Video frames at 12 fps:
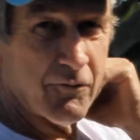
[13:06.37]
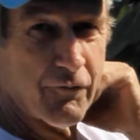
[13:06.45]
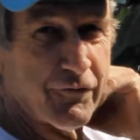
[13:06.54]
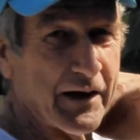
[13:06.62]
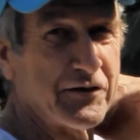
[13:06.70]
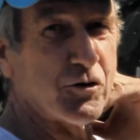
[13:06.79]

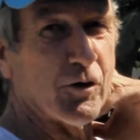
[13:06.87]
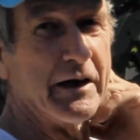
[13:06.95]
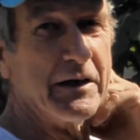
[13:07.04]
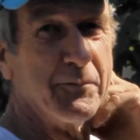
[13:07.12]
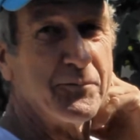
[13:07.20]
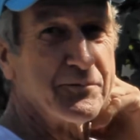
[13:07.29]
fig
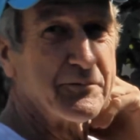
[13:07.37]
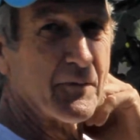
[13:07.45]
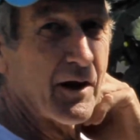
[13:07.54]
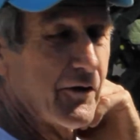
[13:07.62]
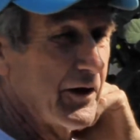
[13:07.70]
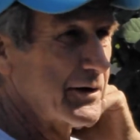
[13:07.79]
tree
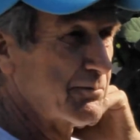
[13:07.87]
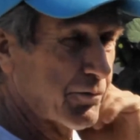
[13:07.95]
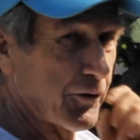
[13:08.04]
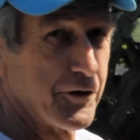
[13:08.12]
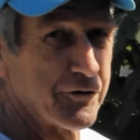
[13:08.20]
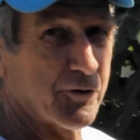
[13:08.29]
that
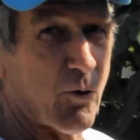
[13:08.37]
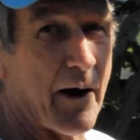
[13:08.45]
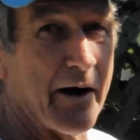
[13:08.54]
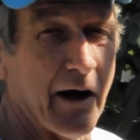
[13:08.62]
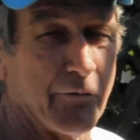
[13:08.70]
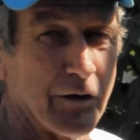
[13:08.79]
produced
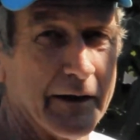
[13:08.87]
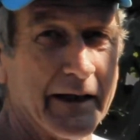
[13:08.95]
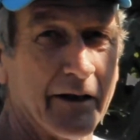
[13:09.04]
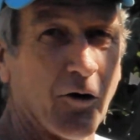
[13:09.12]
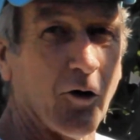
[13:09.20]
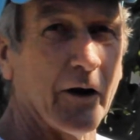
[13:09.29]
quite heavily
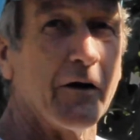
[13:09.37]
in early